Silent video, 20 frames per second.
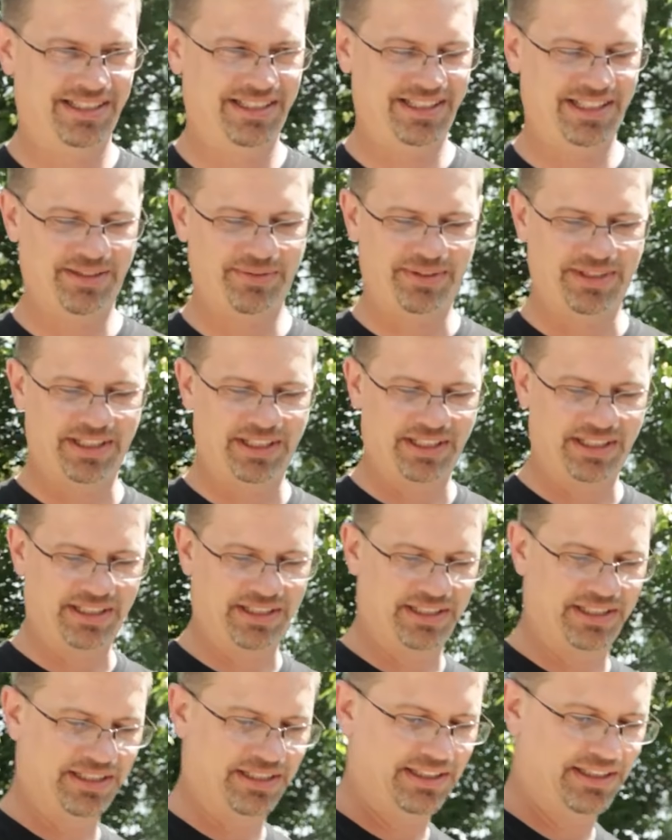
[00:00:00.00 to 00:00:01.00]
here we
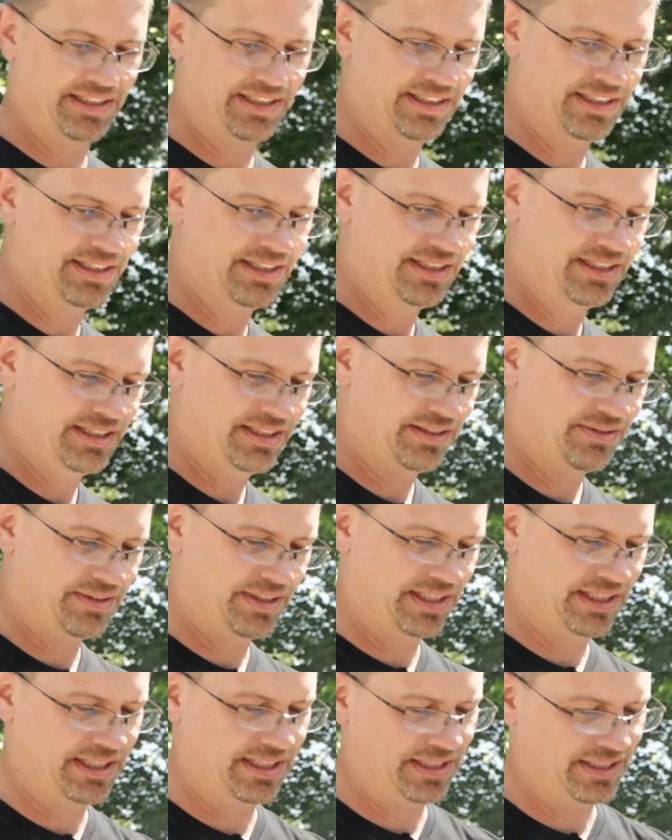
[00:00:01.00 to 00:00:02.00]
are,
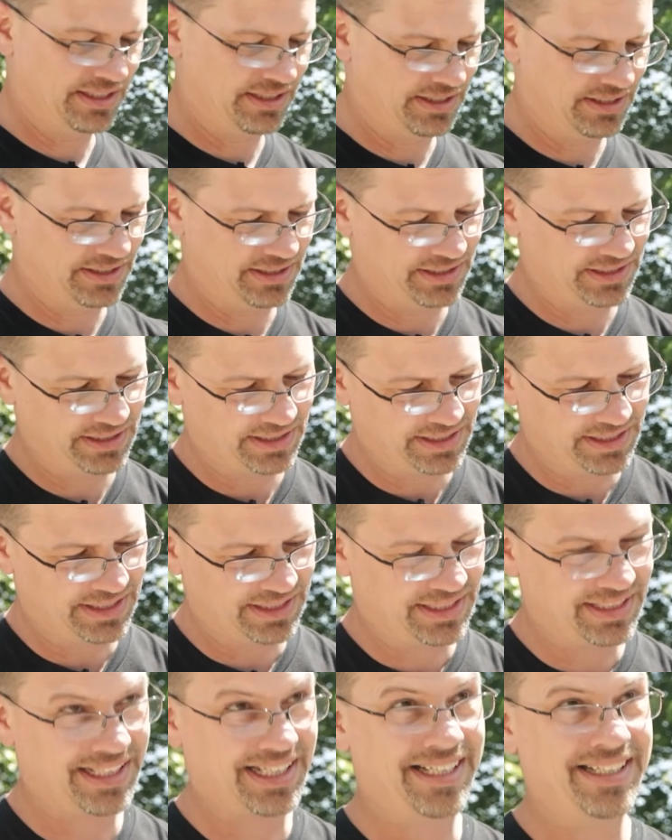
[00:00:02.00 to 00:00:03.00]
right here.
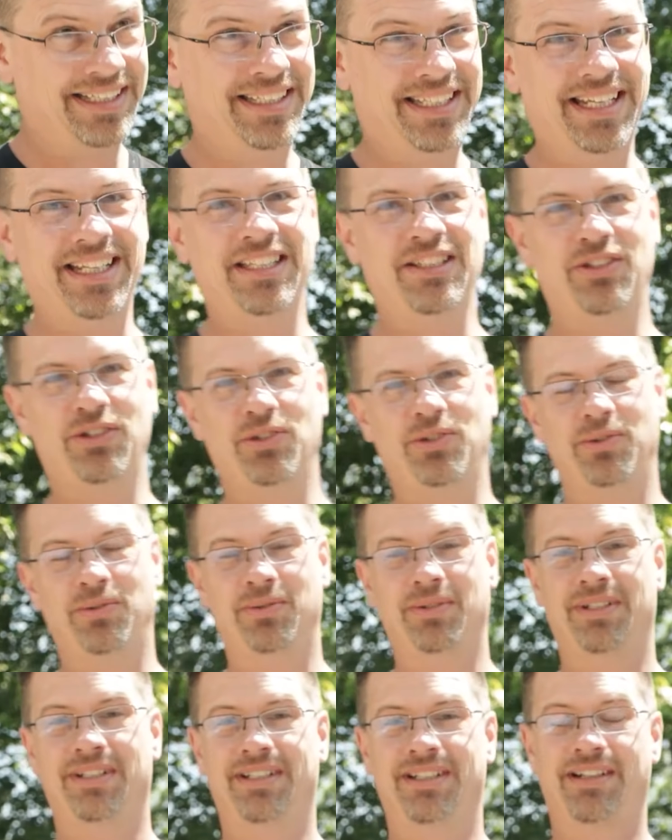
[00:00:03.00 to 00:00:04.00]
I did
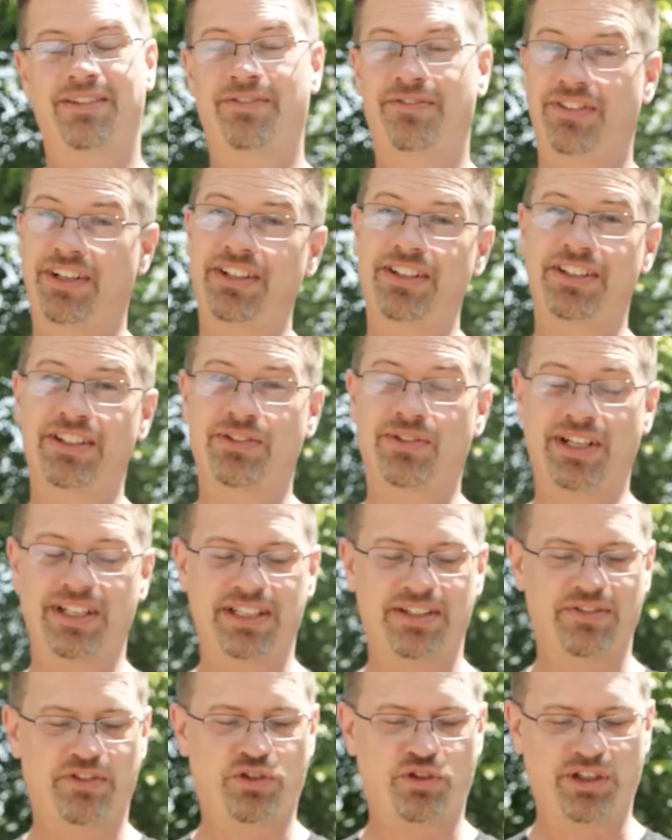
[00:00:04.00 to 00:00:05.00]
do a fairly
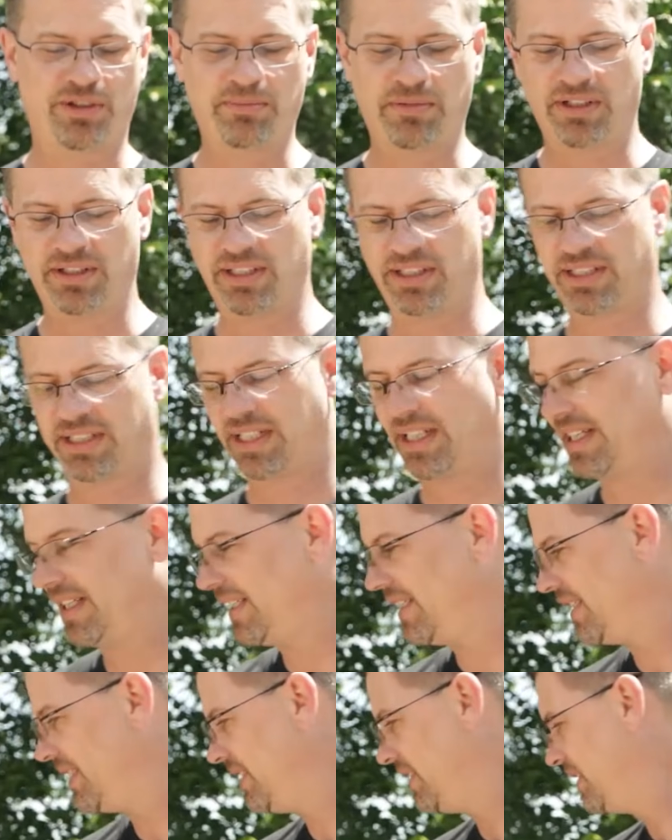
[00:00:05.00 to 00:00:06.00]
aggressive trim on this
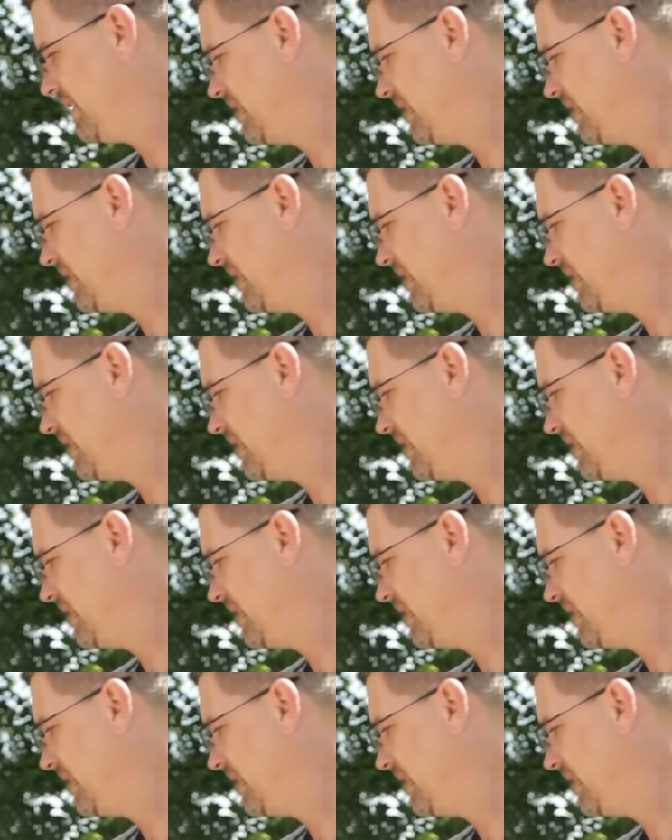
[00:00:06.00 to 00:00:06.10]
guy.